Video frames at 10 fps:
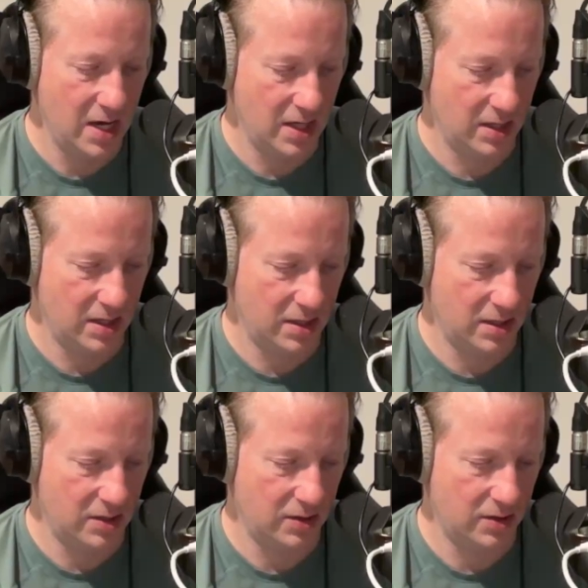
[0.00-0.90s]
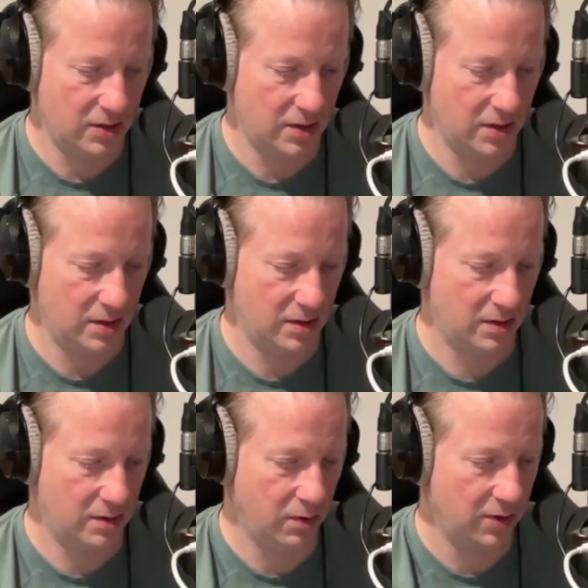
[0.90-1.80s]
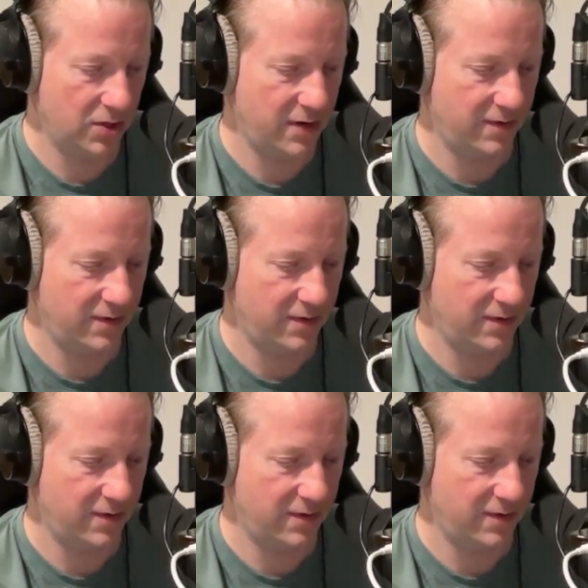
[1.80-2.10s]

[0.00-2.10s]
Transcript: is we're going to try and